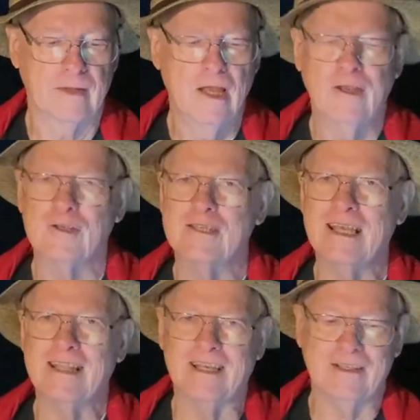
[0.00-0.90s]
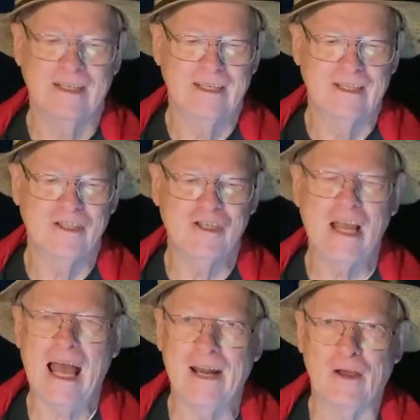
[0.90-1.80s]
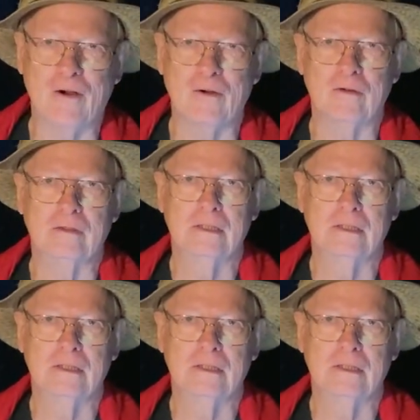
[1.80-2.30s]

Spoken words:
You see, the shadow